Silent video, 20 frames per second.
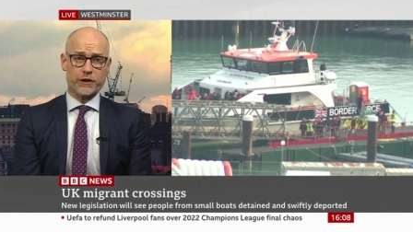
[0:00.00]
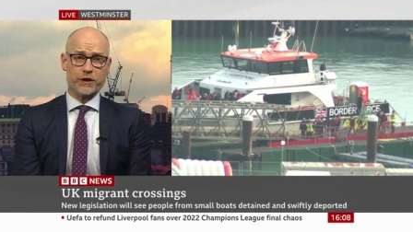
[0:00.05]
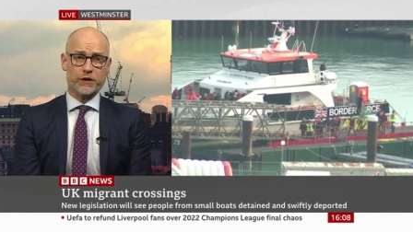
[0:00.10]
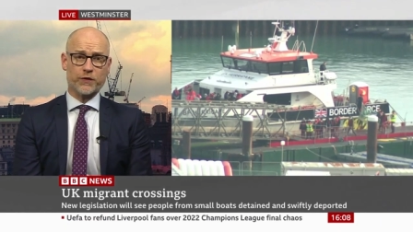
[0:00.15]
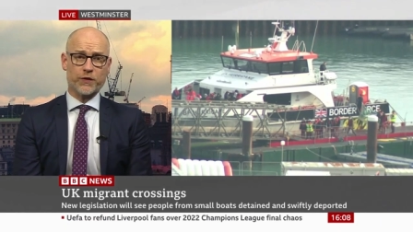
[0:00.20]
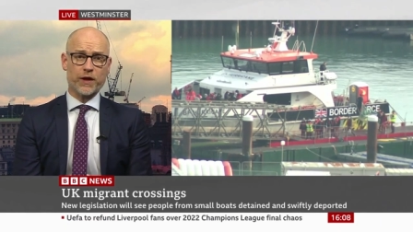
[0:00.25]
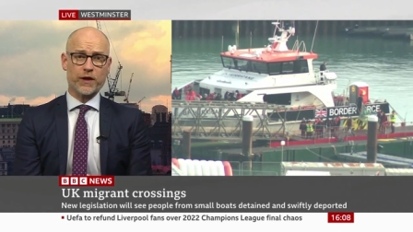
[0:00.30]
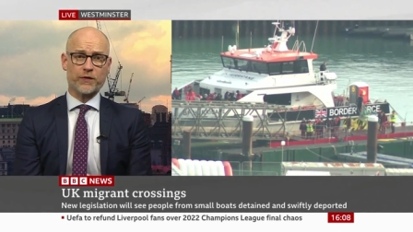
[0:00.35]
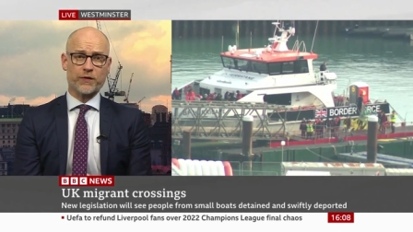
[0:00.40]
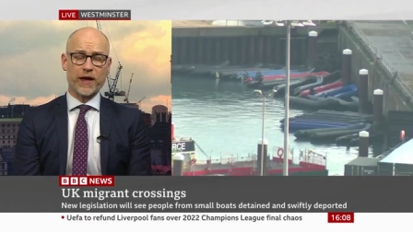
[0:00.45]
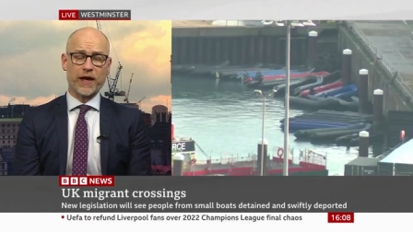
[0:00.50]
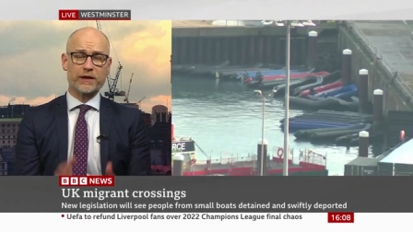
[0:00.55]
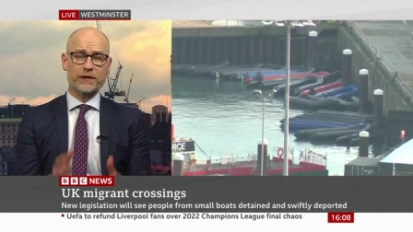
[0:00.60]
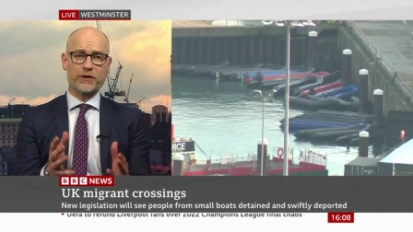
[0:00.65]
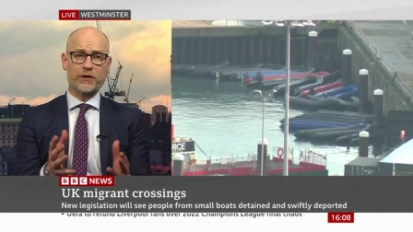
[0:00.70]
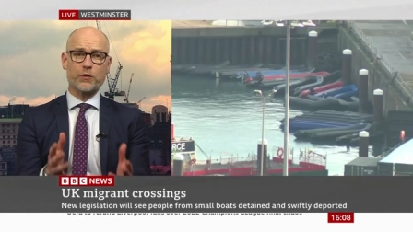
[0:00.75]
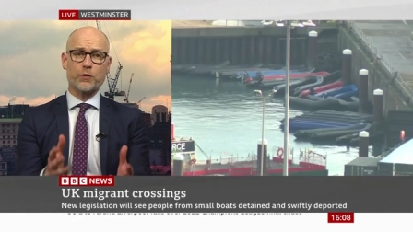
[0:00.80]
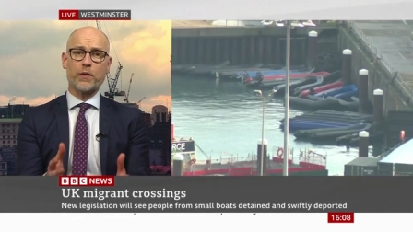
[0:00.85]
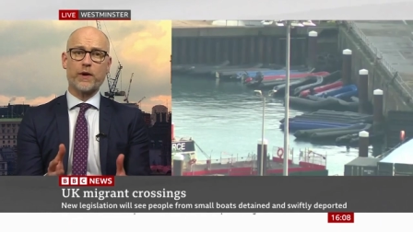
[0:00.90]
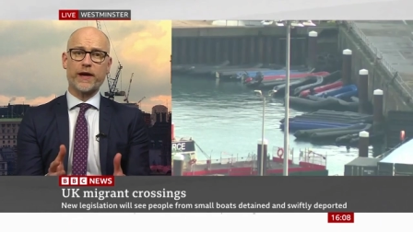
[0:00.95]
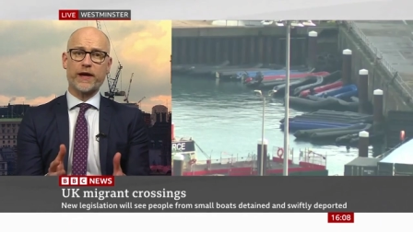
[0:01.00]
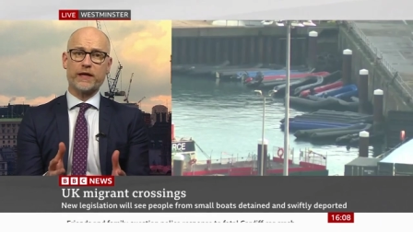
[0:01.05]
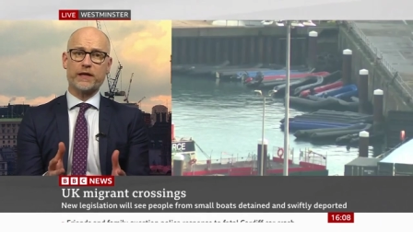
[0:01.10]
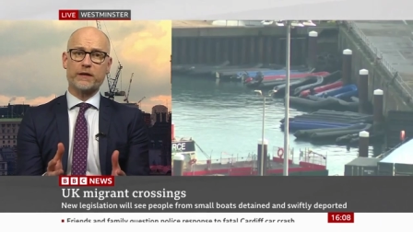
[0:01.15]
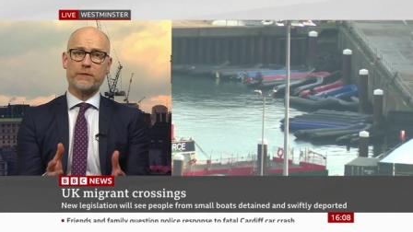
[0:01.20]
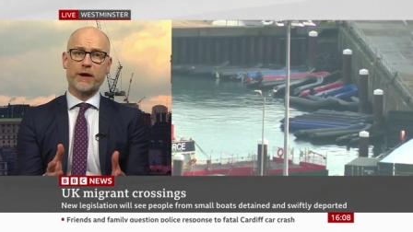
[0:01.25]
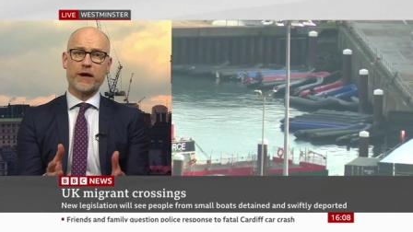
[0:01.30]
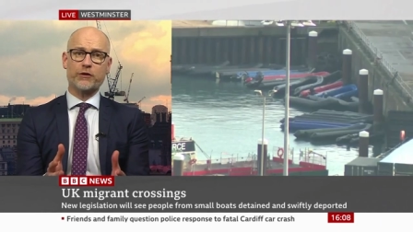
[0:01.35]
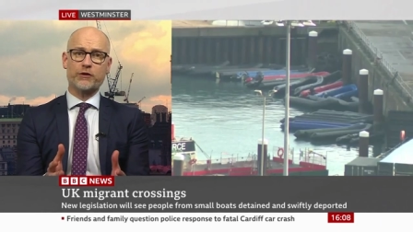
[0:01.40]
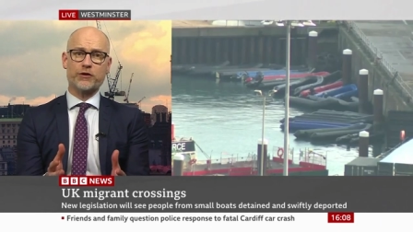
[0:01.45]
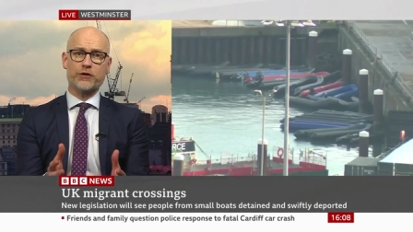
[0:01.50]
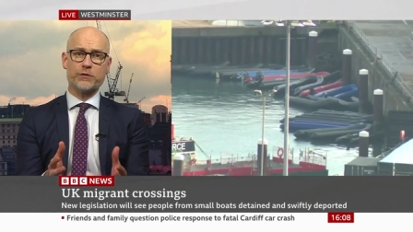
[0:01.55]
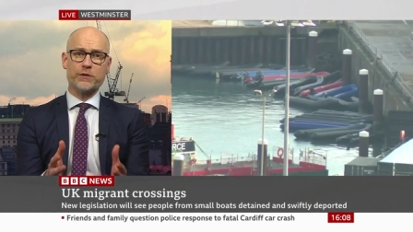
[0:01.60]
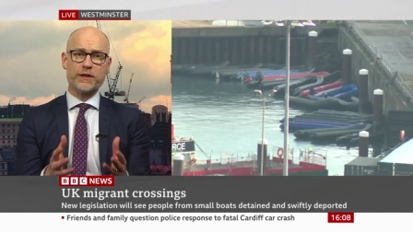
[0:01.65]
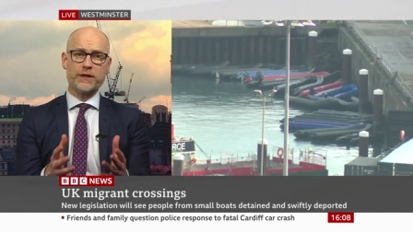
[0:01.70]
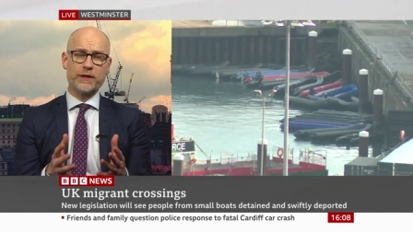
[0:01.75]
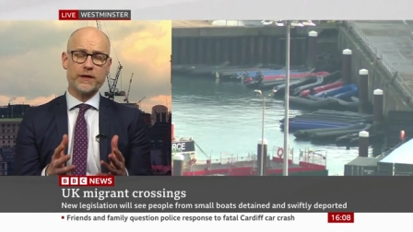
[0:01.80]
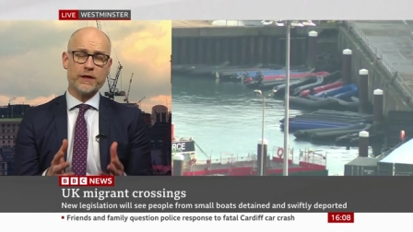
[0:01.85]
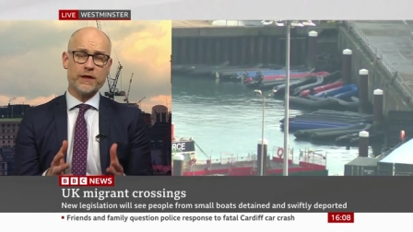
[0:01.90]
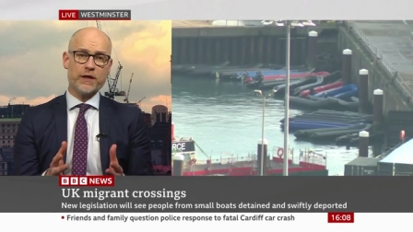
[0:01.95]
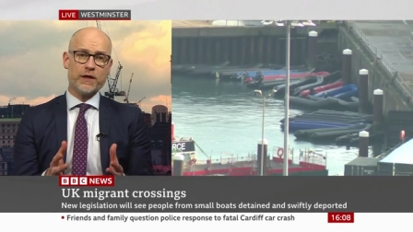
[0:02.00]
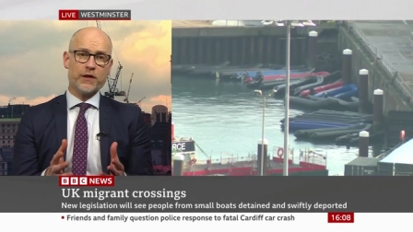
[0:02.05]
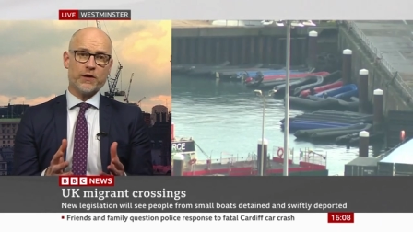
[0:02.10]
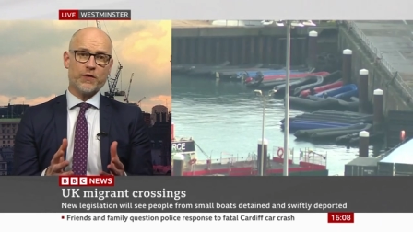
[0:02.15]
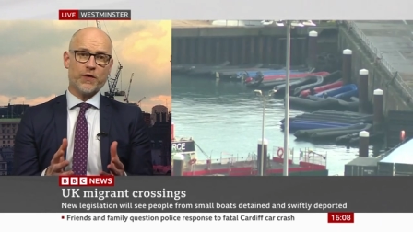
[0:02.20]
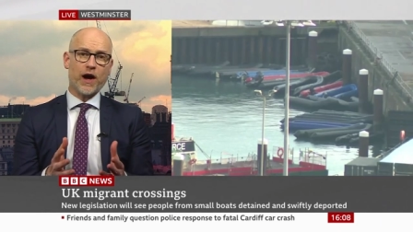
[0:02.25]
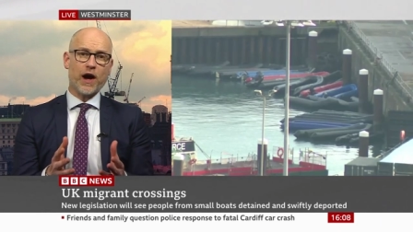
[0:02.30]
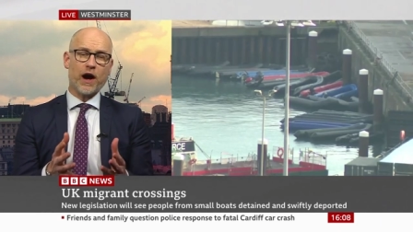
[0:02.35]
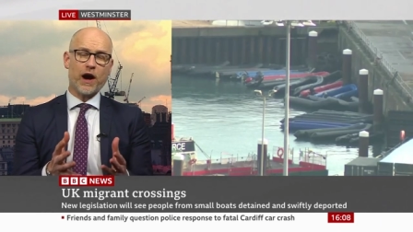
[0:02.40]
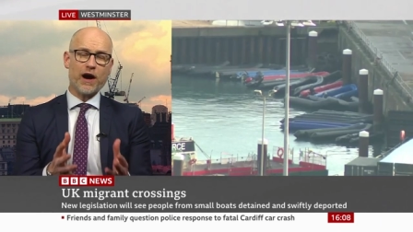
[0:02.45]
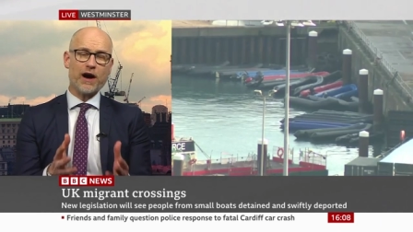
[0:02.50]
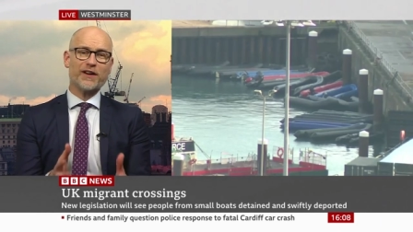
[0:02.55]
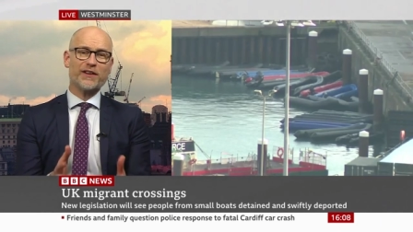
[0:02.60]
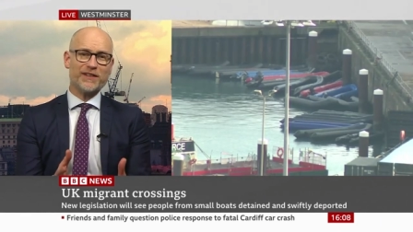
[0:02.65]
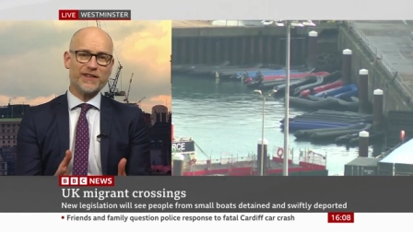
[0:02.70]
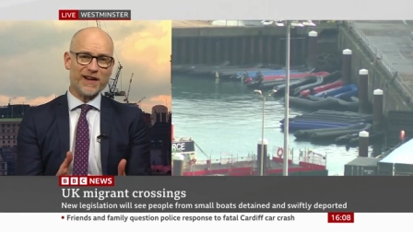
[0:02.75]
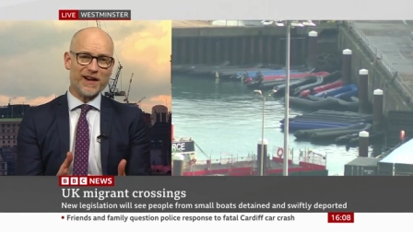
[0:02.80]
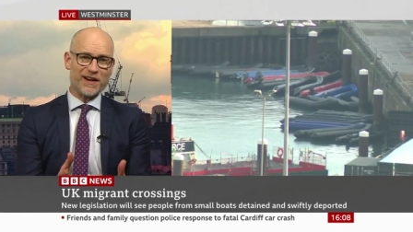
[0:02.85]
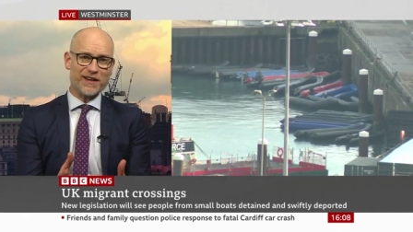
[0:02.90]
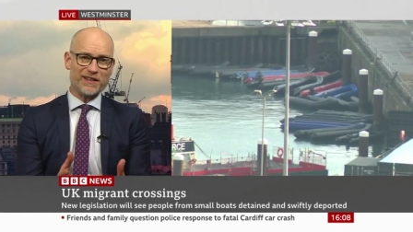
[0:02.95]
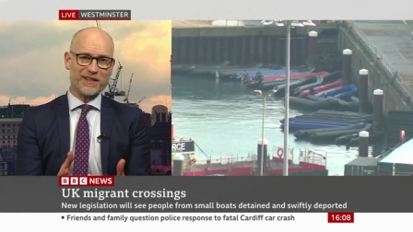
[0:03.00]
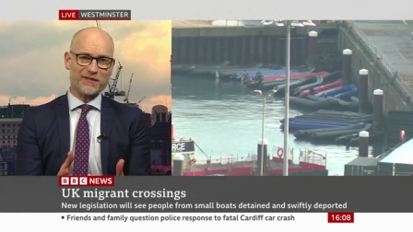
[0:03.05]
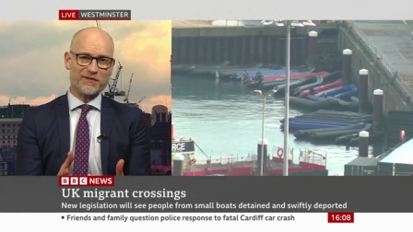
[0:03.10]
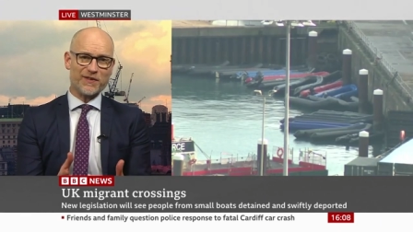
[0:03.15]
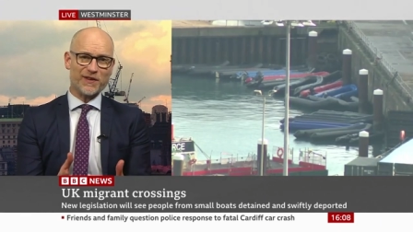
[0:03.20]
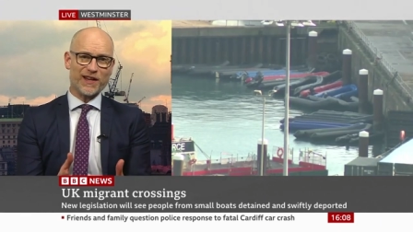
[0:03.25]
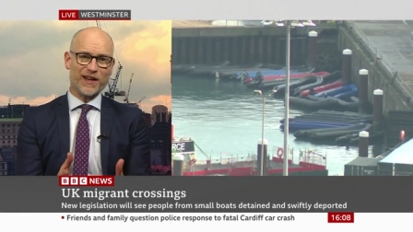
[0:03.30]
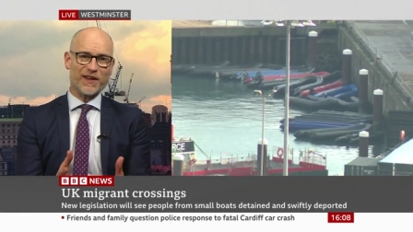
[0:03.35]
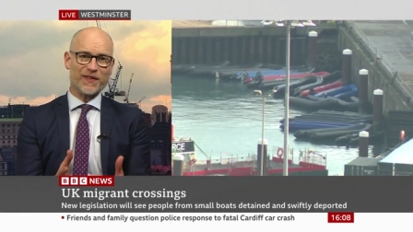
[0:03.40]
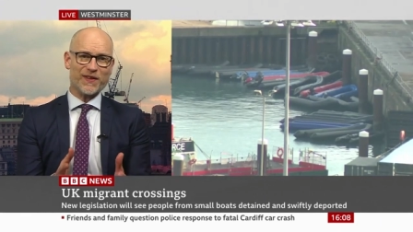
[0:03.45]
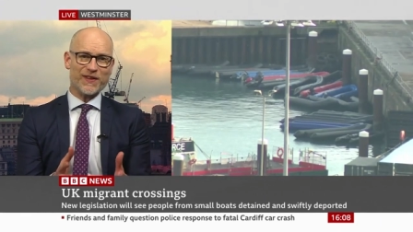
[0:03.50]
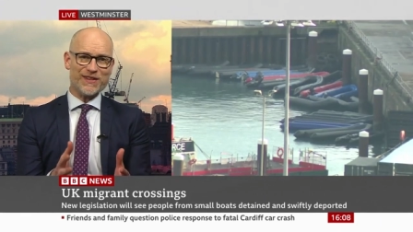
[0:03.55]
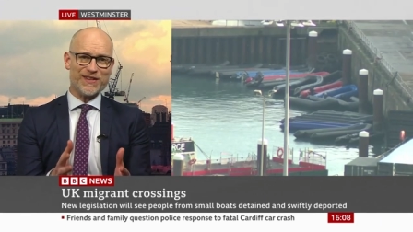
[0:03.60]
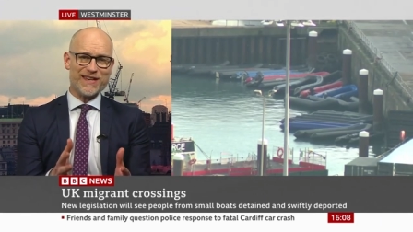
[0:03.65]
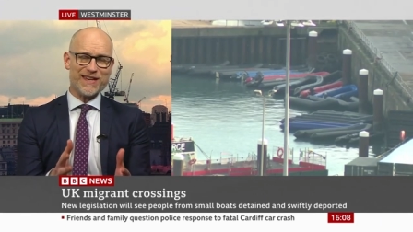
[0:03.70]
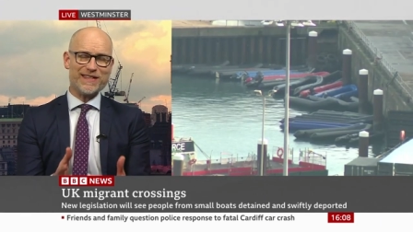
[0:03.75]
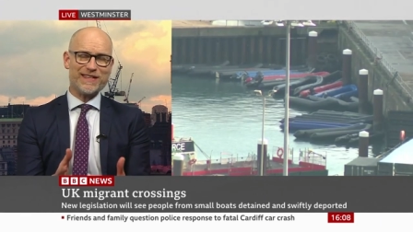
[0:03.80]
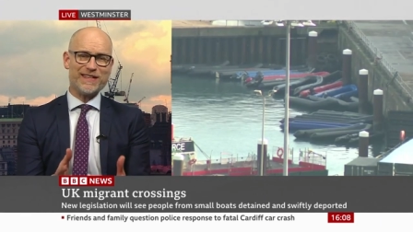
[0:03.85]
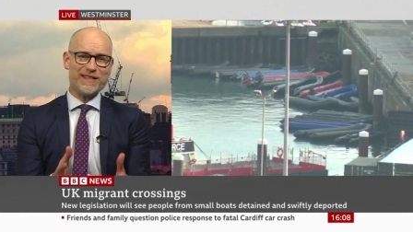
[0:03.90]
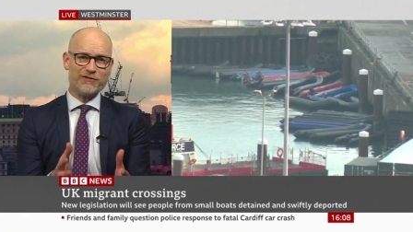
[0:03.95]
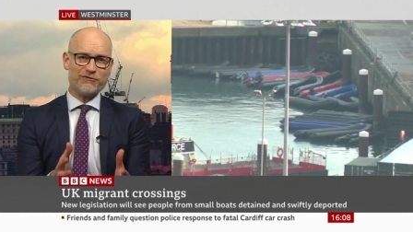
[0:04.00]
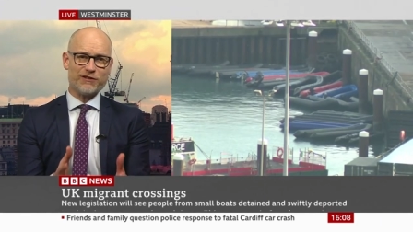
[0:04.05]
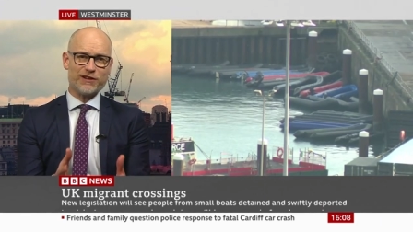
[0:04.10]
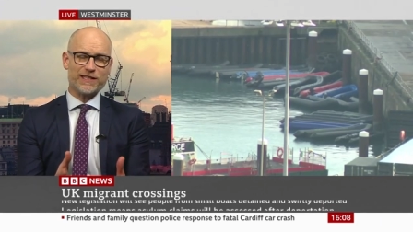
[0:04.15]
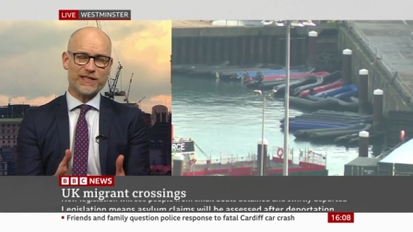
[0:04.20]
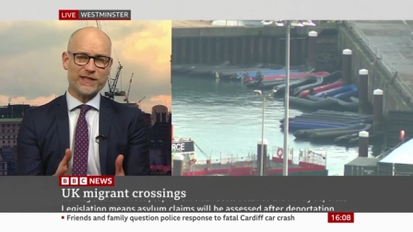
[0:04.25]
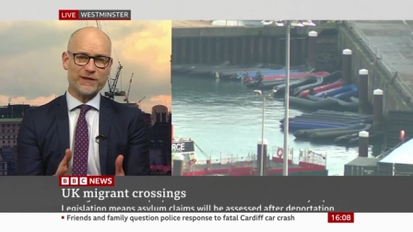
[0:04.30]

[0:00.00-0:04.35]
Th that's the way. It's about doing the hard yards, if you like, the nitty gritty